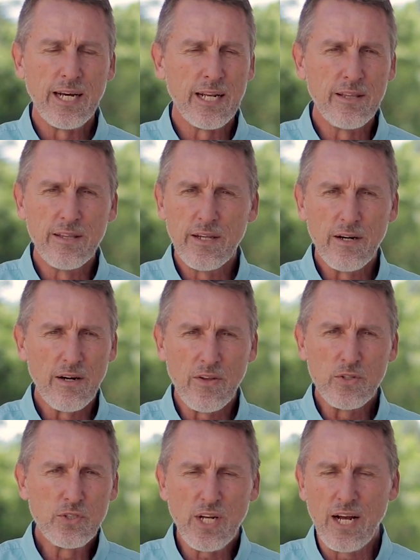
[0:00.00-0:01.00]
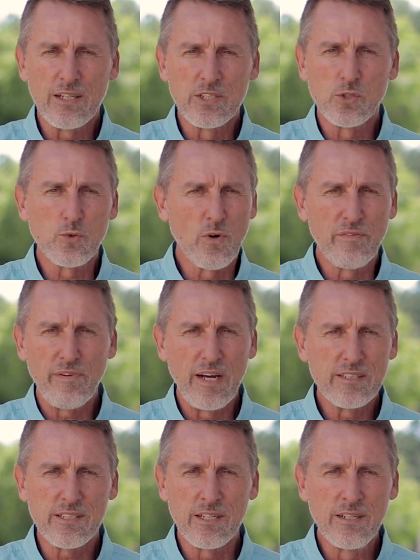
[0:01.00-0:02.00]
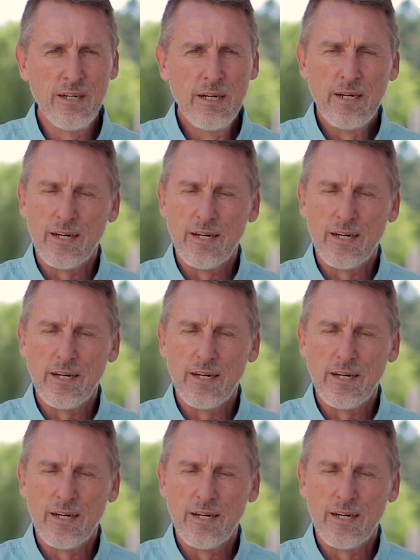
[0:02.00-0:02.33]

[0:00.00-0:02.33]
And there are other challenges we're facing